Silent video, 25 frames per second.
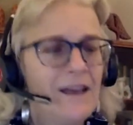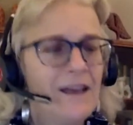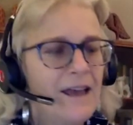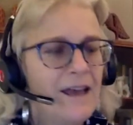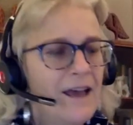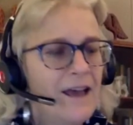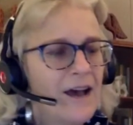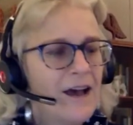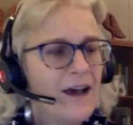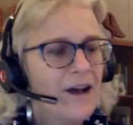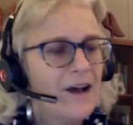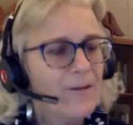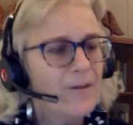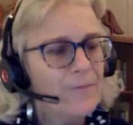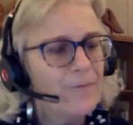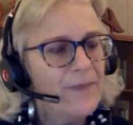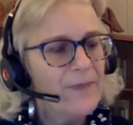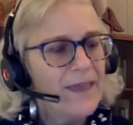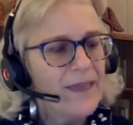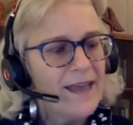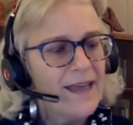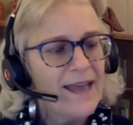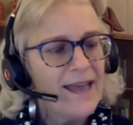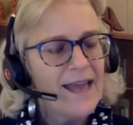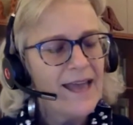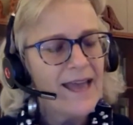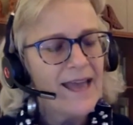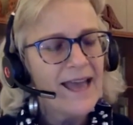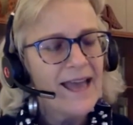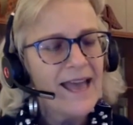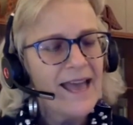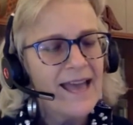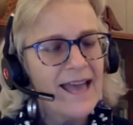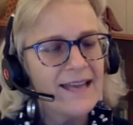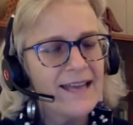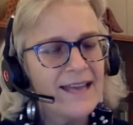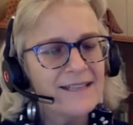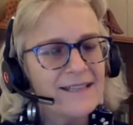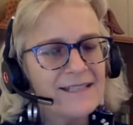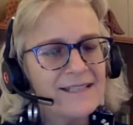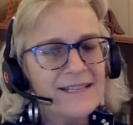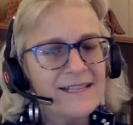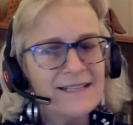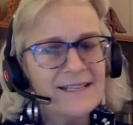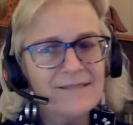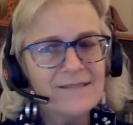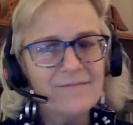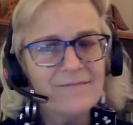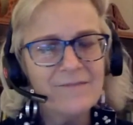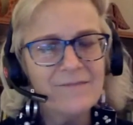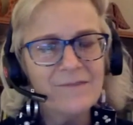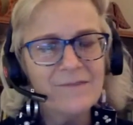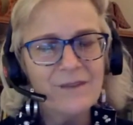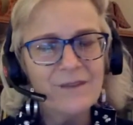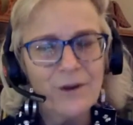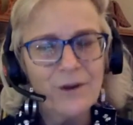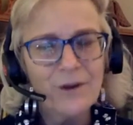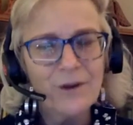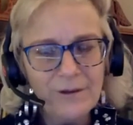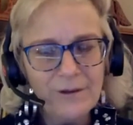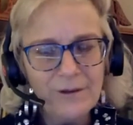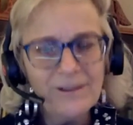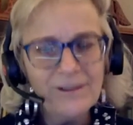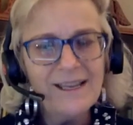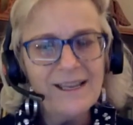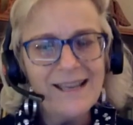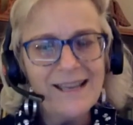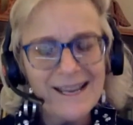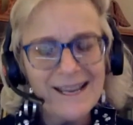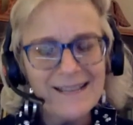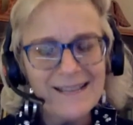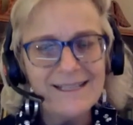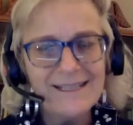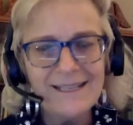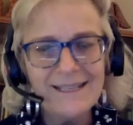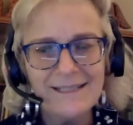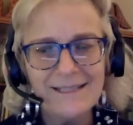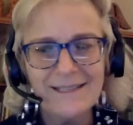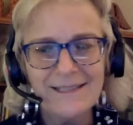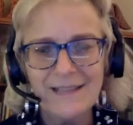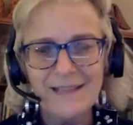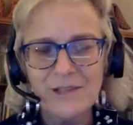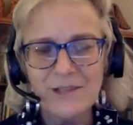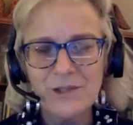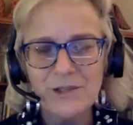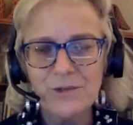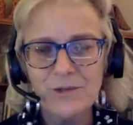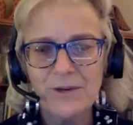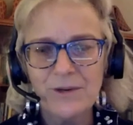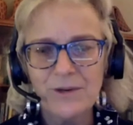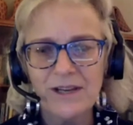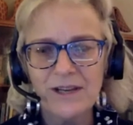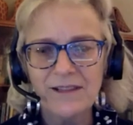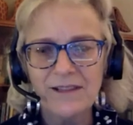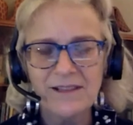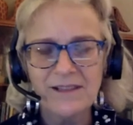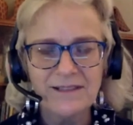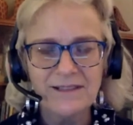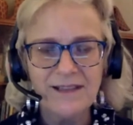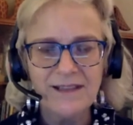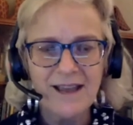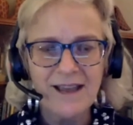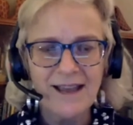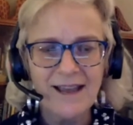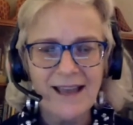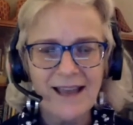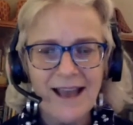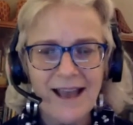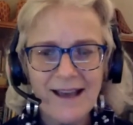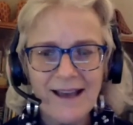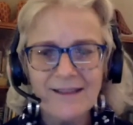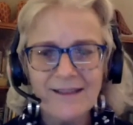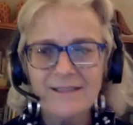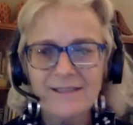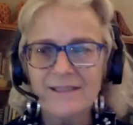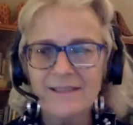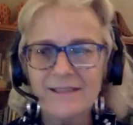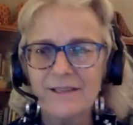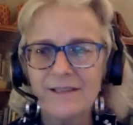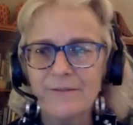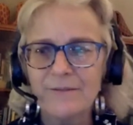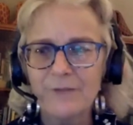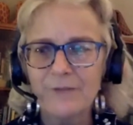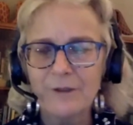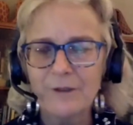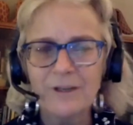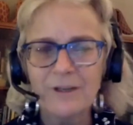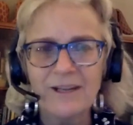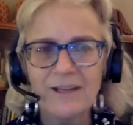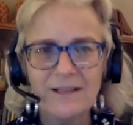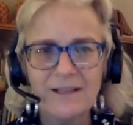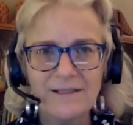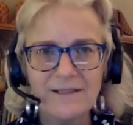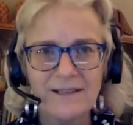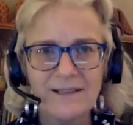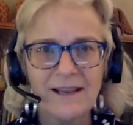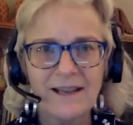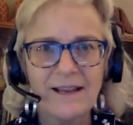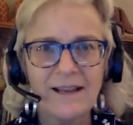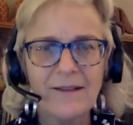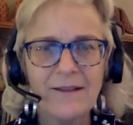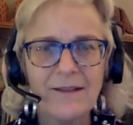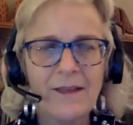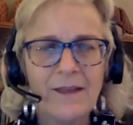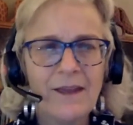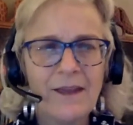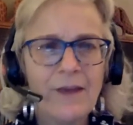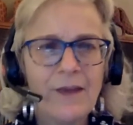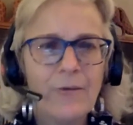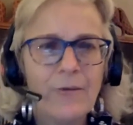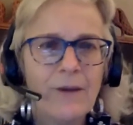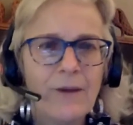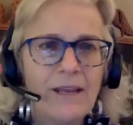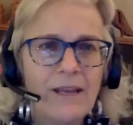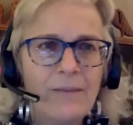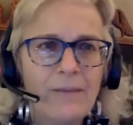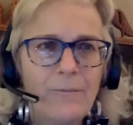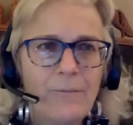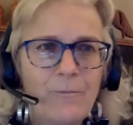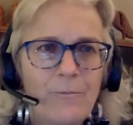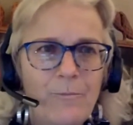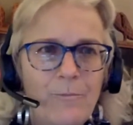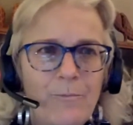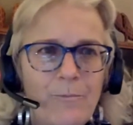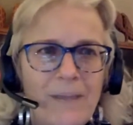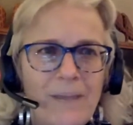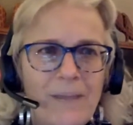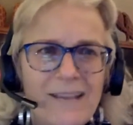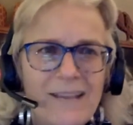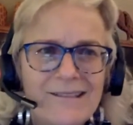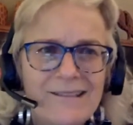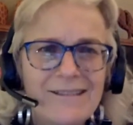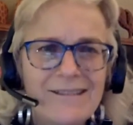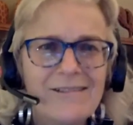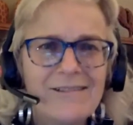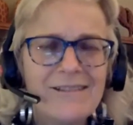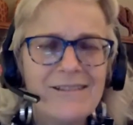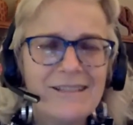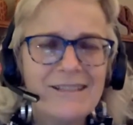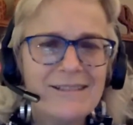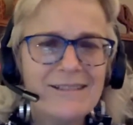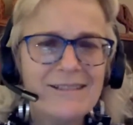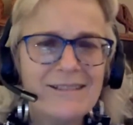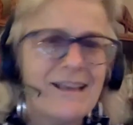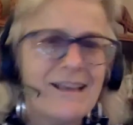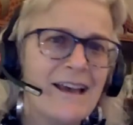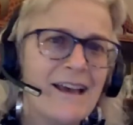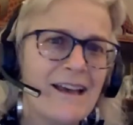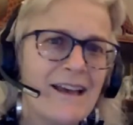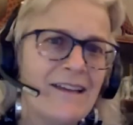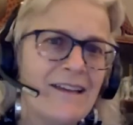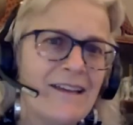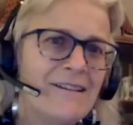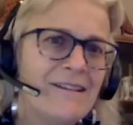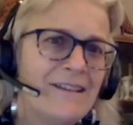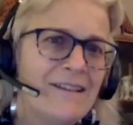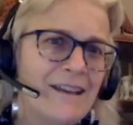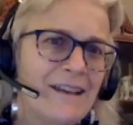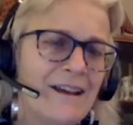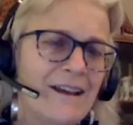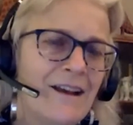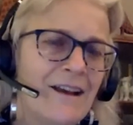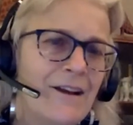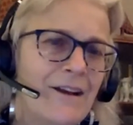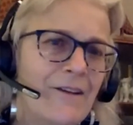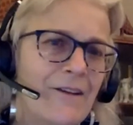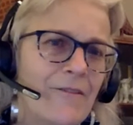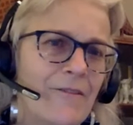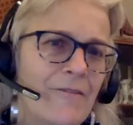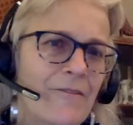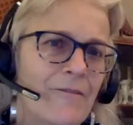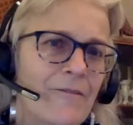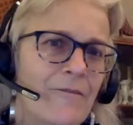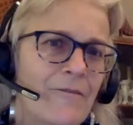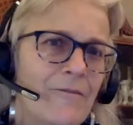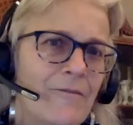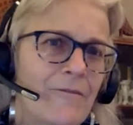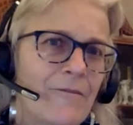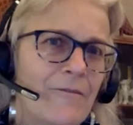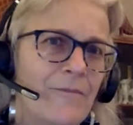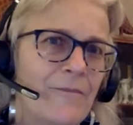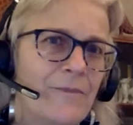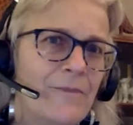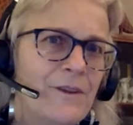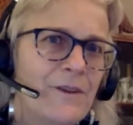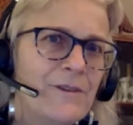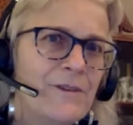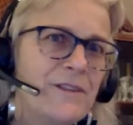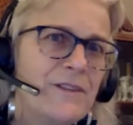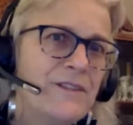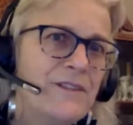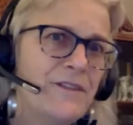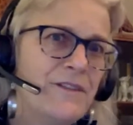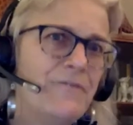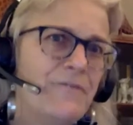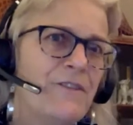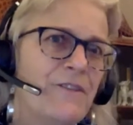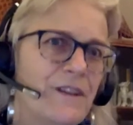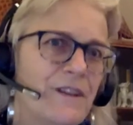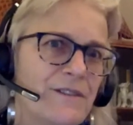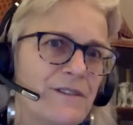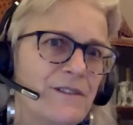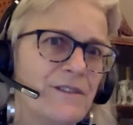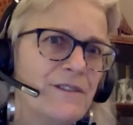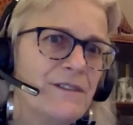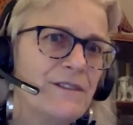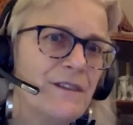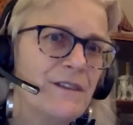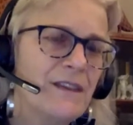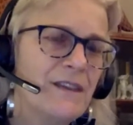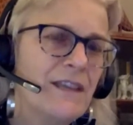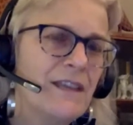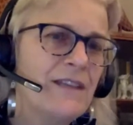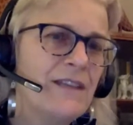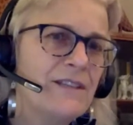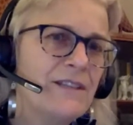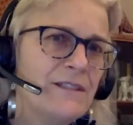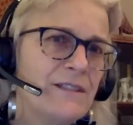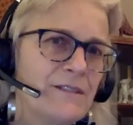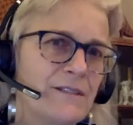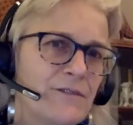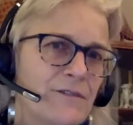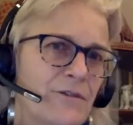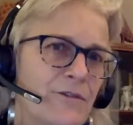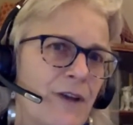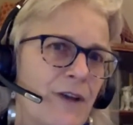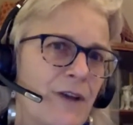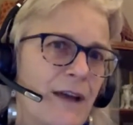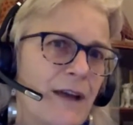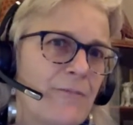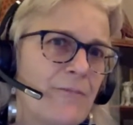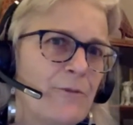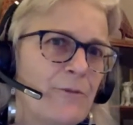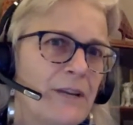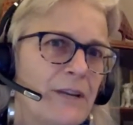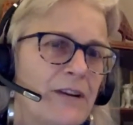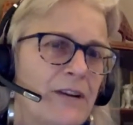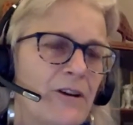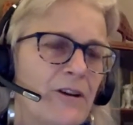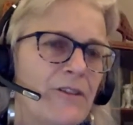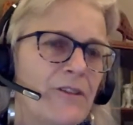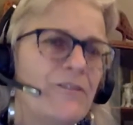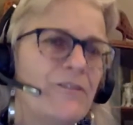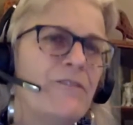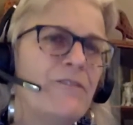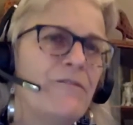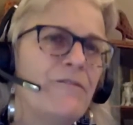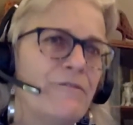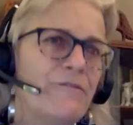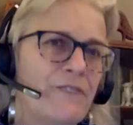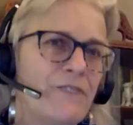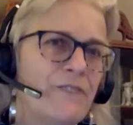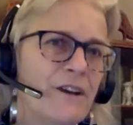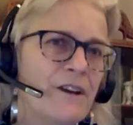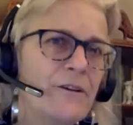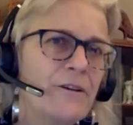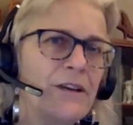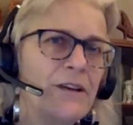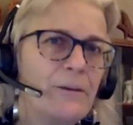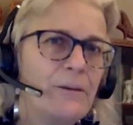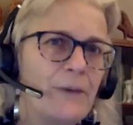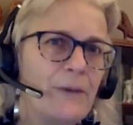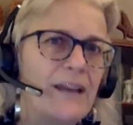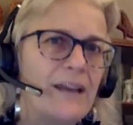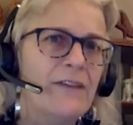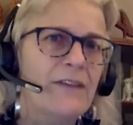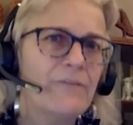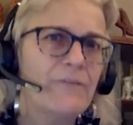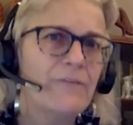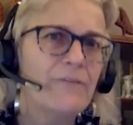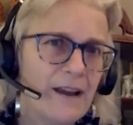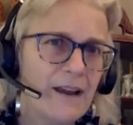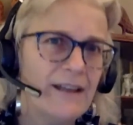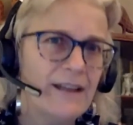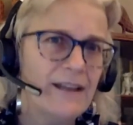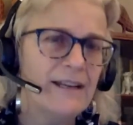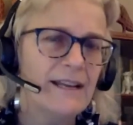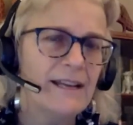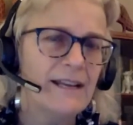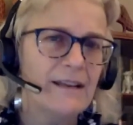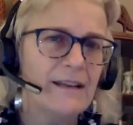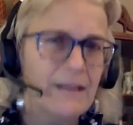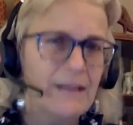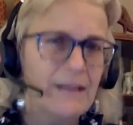Um, and in the early 18th century, this guy Addison wrote an essay where he basically said there's a difference. He described what he called the fairy way of writing, in